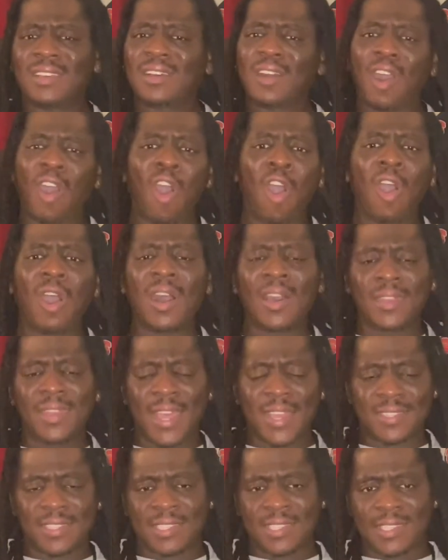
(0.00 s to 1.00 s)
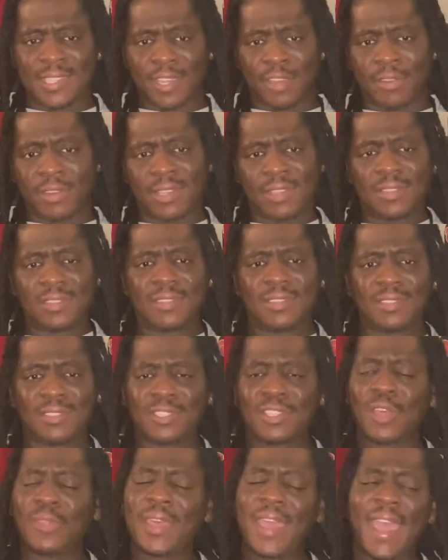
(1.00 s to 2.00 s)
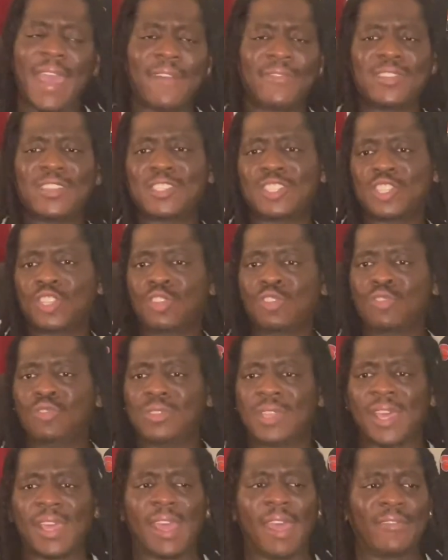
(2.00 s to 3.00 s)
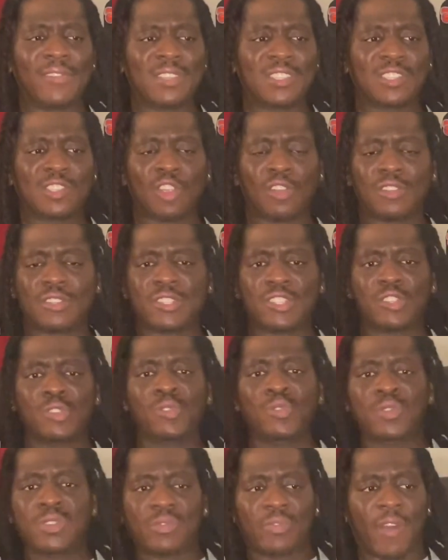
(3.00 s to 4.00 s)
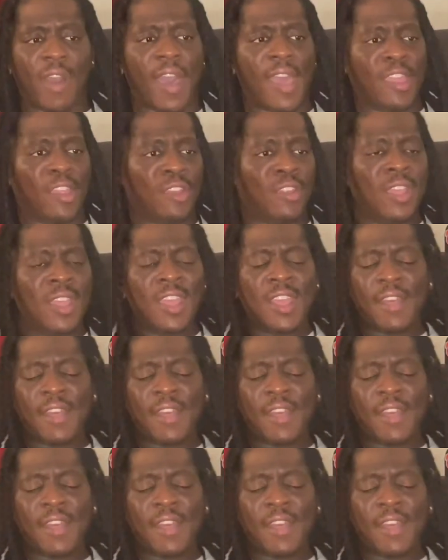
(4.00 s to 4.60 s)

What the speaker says: All unnecessary. So they start this huge fire.